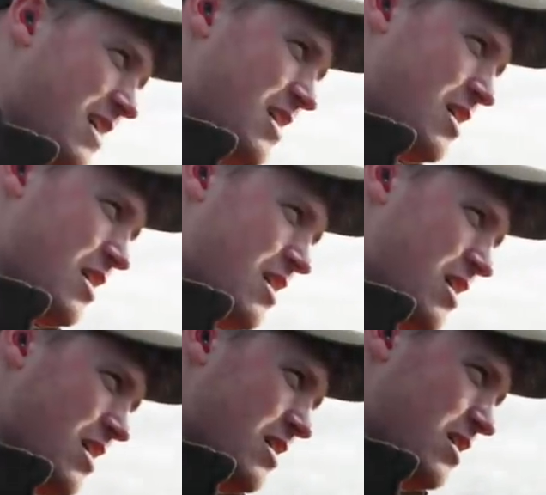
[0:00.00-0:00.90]

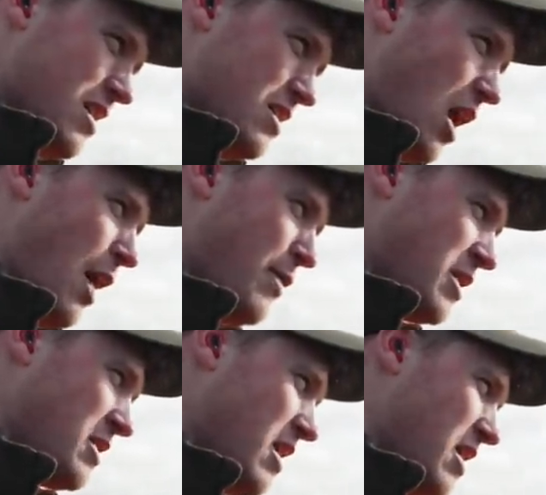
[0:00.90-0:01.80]
Yes, that's
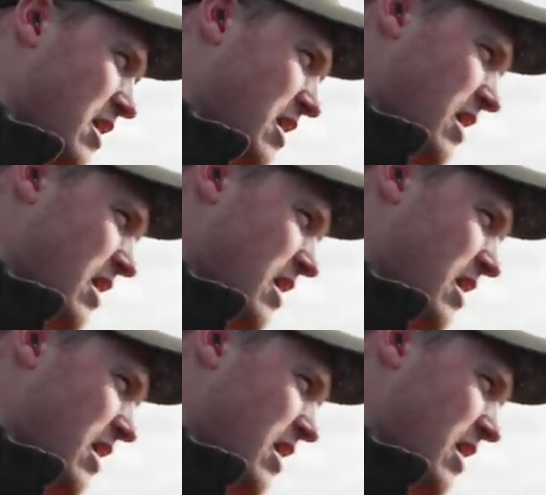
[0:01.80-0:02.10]
absolutely true.